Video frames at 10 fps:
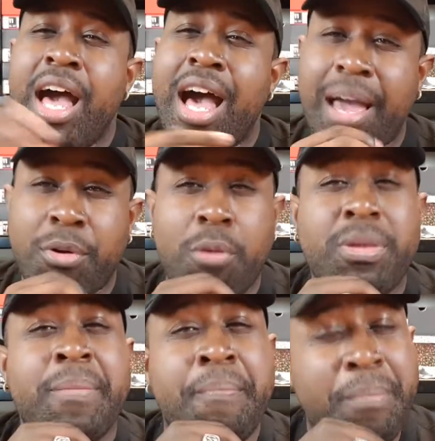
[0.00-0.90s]
I am going
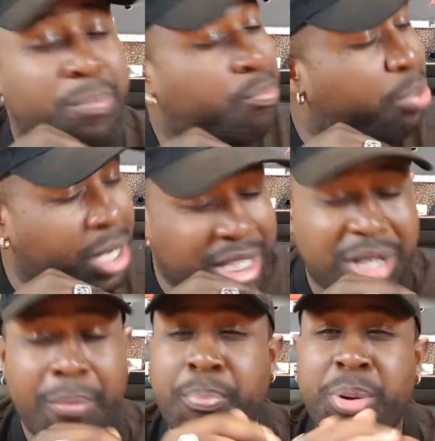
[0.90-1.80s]
to be
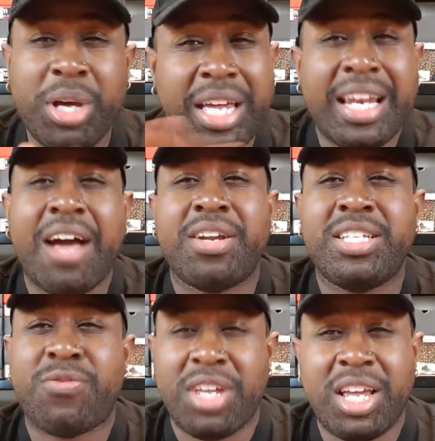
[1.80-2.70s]
putting out
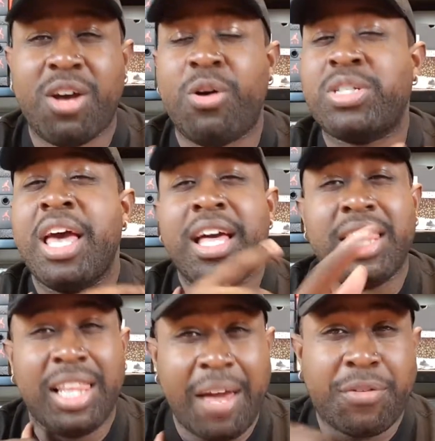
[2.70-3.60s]
these videos
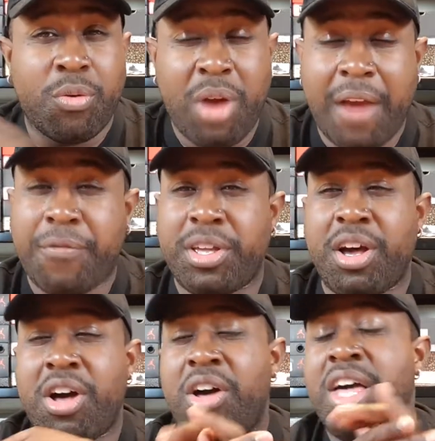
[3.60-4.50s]
left and right for
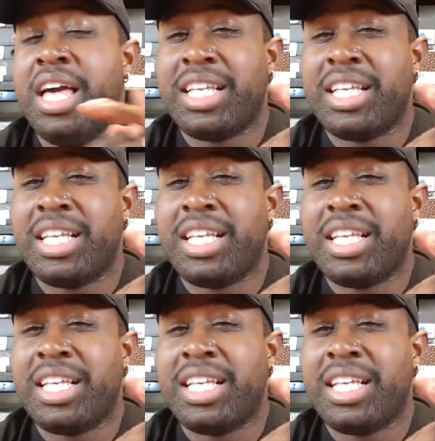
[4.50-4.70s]
y'all,